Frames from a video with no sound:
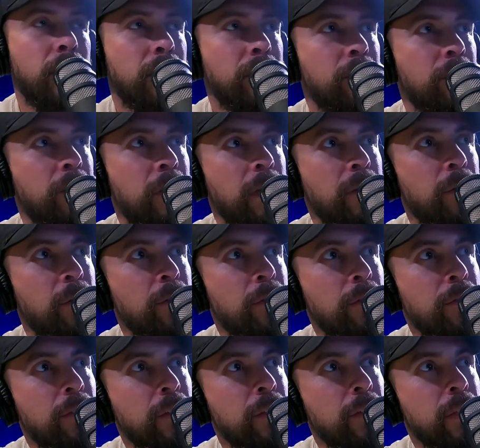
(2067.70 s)
faith
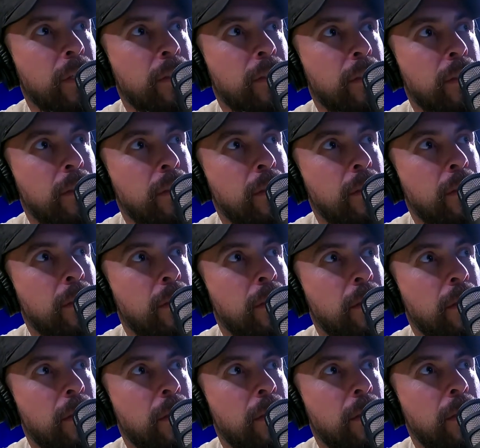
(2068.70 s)
over feelings.
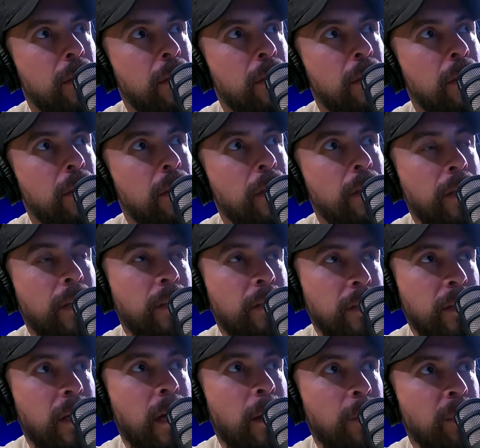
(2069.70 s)
I think it's
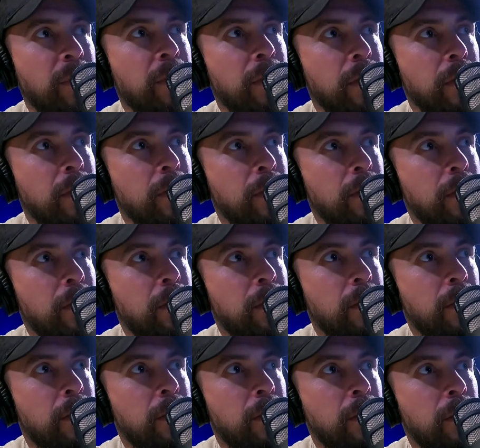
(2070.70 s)
the opposite.
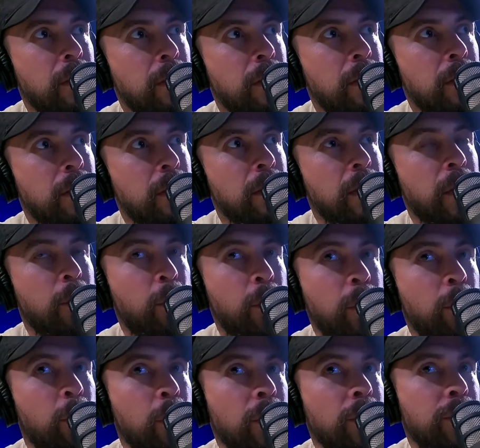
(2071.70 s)
Like we
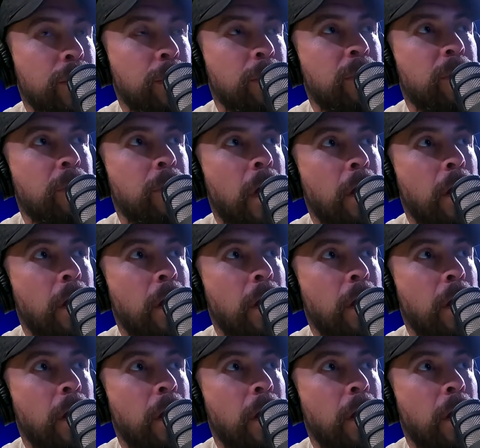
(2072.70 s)
worship our